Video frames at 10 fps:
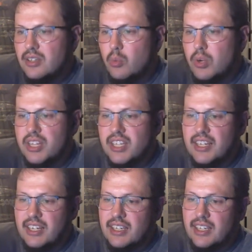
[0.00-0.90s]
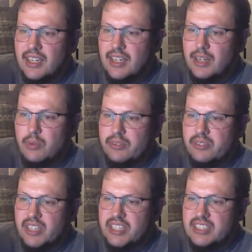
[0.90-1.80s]
What are they getting in
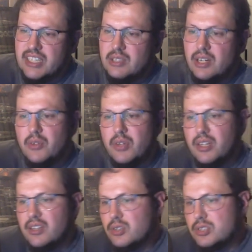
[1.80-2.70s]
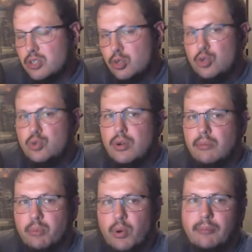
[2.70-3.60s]
Ralphy Velazquez? Now, there are 2
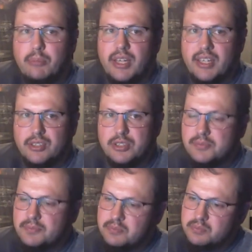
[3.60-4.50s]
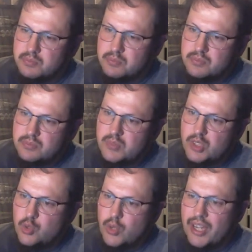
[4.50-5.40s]
prep players
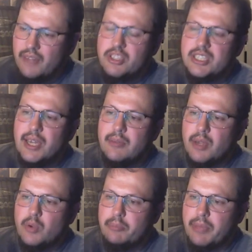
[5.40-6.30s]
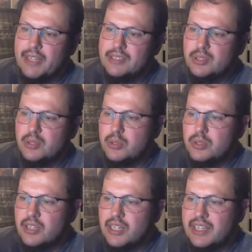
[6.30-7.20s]
who every time I went back
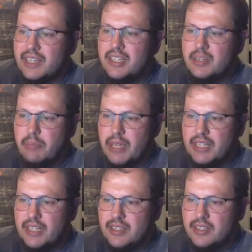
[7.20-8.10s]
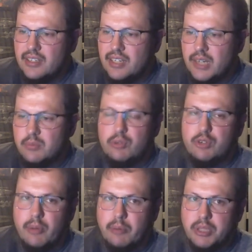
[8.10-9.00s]
to, I kind of debated and moved
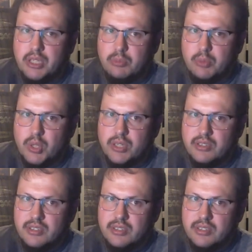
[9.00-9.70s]
them up a little more.